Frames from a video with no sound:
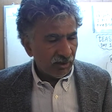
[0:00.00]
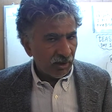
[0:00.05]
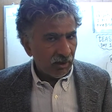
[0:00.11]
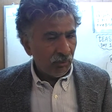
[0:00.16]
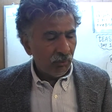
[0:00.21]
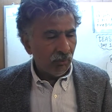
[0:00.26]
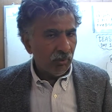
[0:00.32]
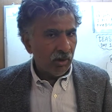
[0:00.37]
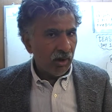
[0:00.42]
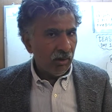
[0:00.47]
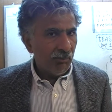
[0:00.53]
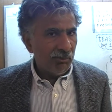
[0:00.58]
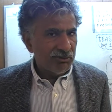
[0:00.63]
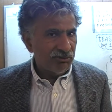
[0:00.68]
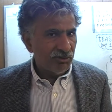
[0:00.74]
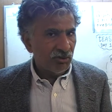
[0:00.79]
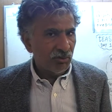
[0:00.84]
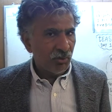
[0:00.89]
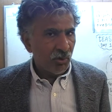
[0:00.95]
how, how
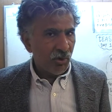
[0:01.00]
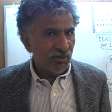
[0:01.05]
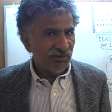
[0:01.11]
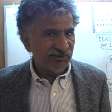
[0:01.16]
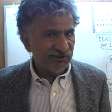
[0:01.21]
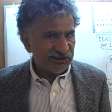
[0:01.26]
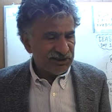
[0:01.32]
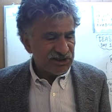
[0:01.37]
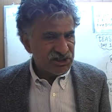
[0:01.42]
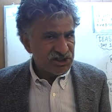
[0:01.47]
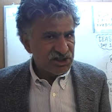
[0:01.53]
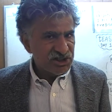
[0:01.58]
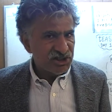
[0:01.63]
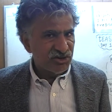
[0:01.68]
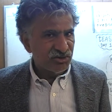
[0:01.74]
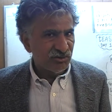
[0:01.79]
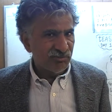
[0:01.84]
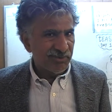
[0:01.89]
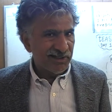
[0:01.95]
much it costs each
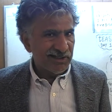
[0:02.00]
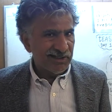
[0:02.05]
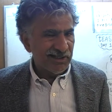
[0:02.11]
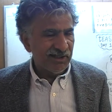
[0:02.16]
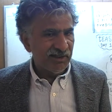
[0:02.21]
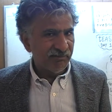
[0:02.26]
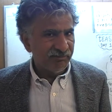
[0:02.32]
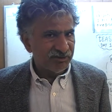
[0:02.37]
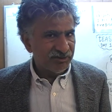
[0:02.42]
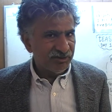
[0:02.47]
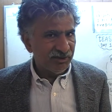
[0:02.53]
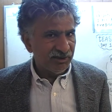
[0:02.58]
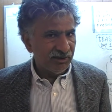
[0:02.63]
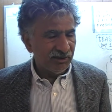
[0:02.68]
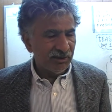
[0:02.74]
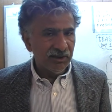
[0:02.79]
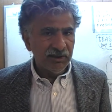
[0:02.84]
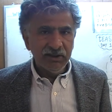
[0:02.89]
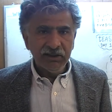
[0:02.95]
year to maintain the
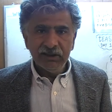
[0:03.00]
machine?